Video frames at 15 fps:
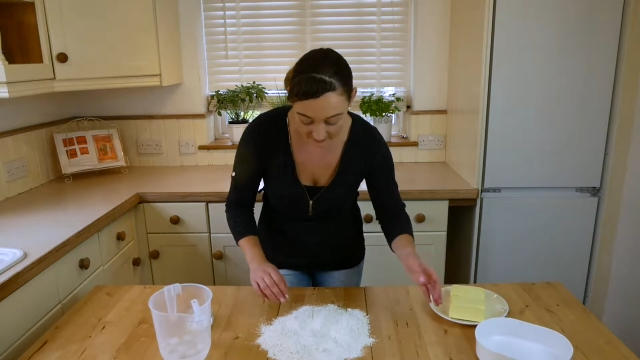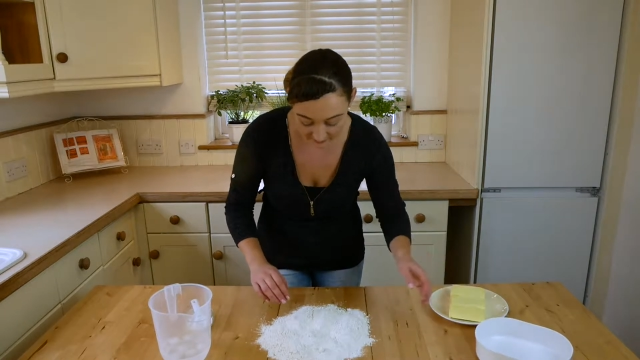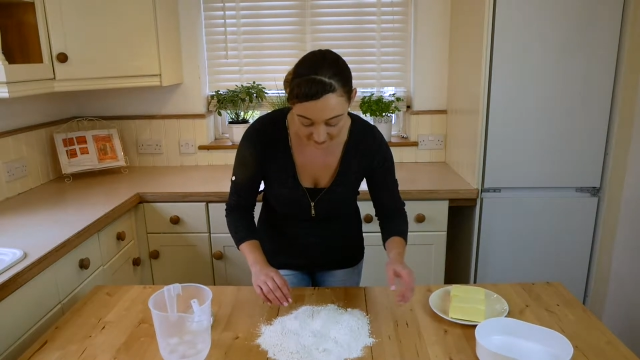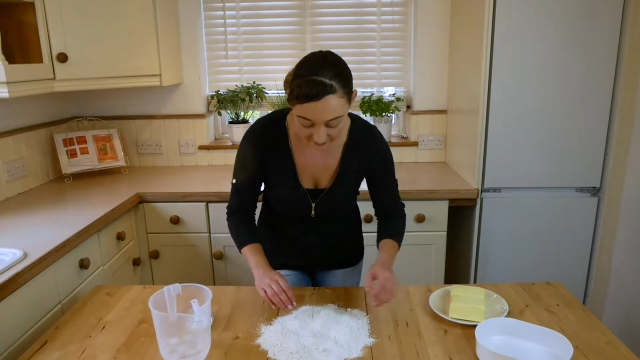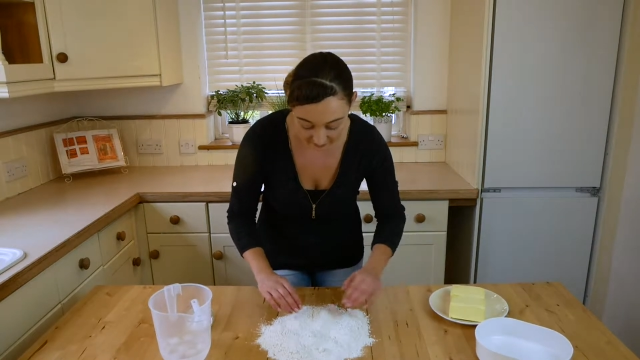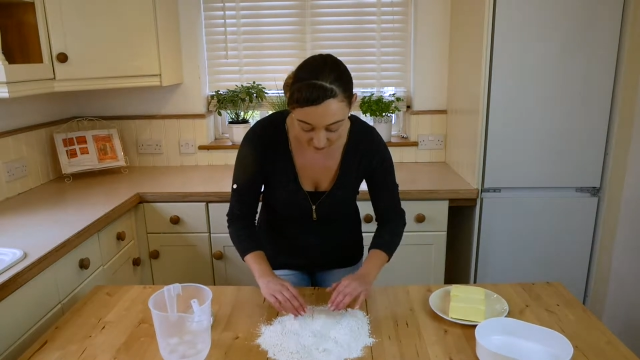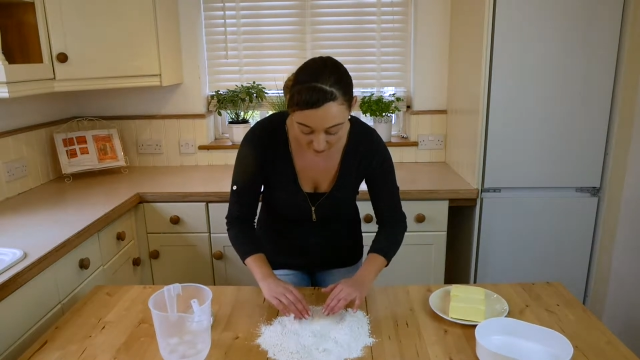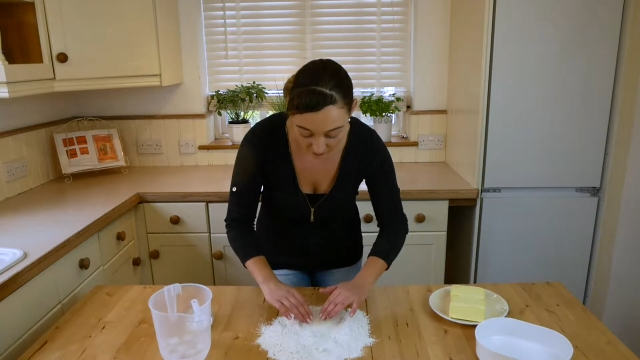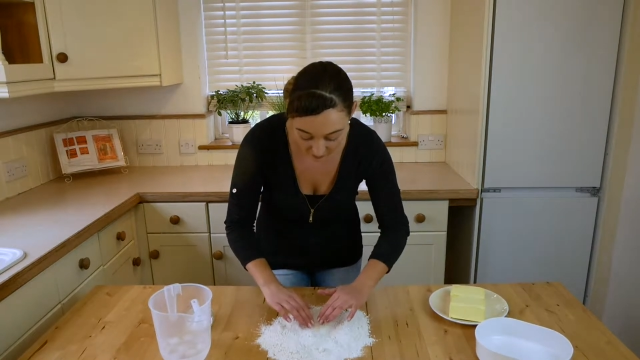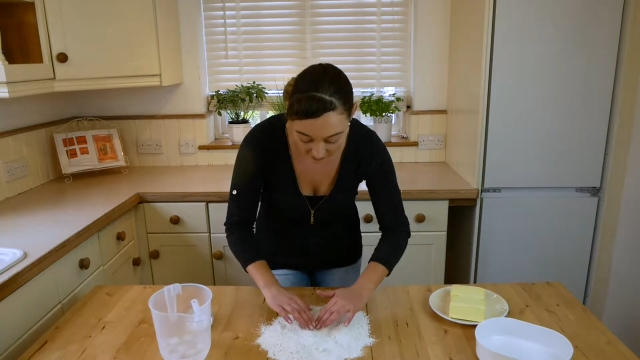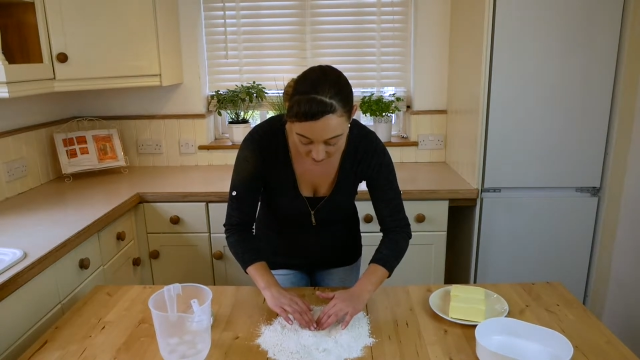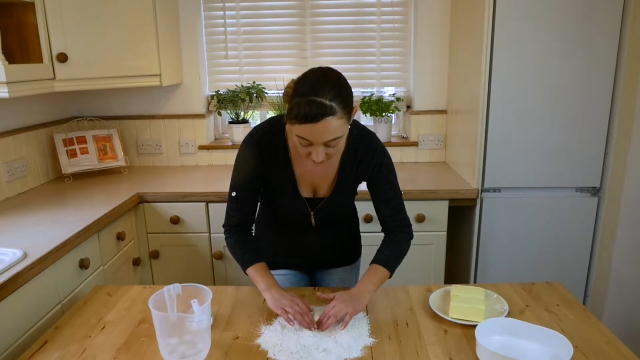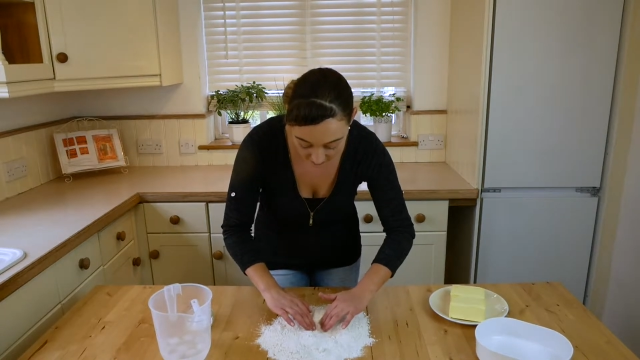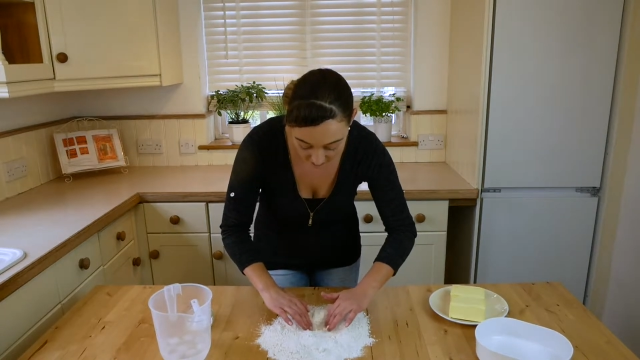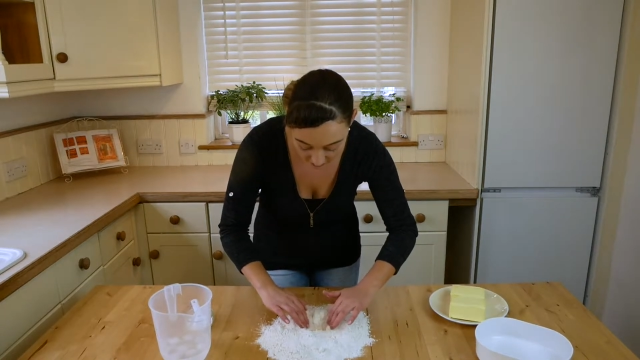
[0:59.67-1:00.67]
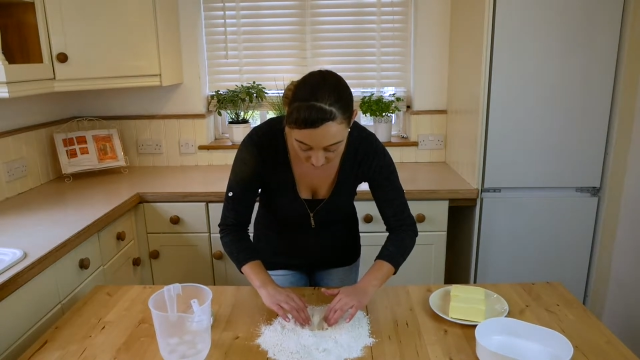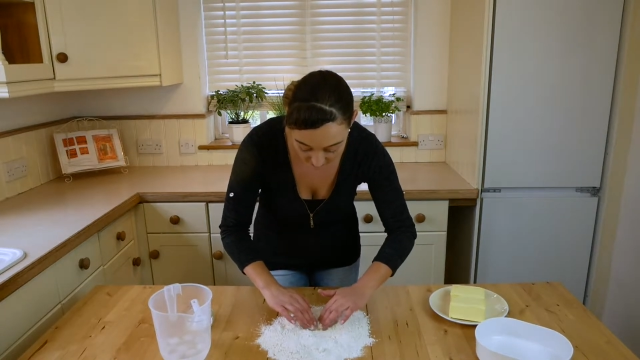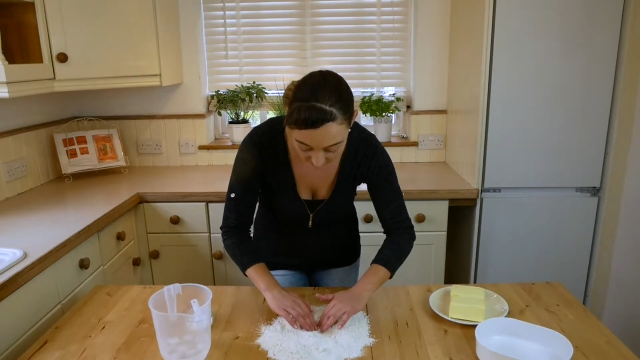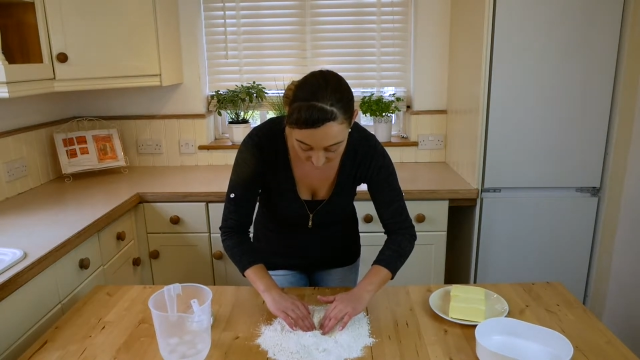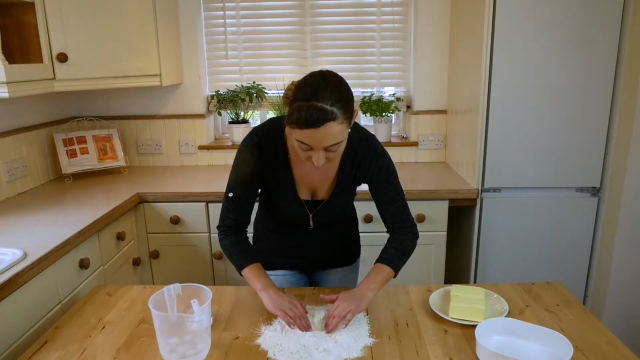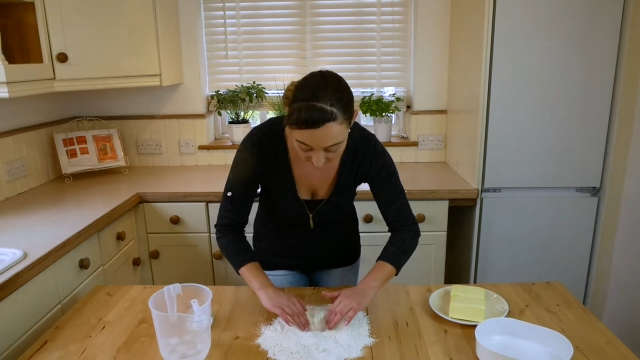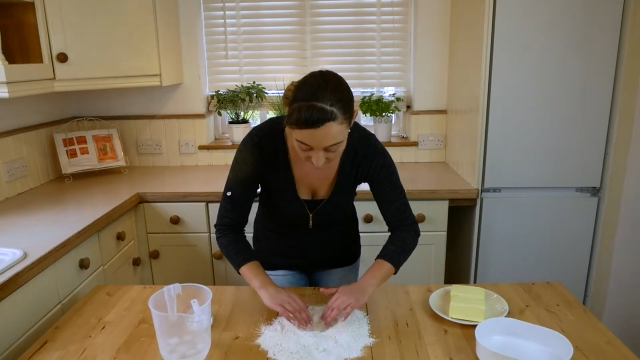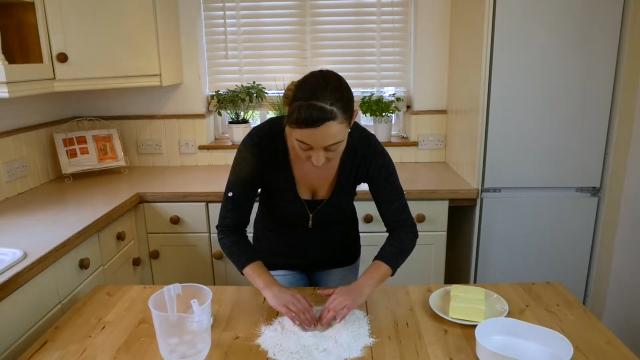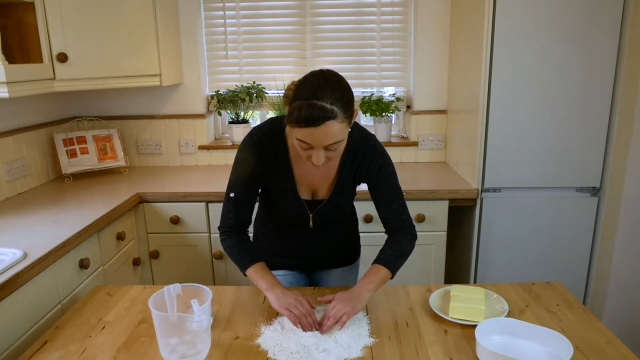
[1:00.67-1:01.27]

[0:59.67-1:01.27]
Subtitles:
Then all you're going to do is make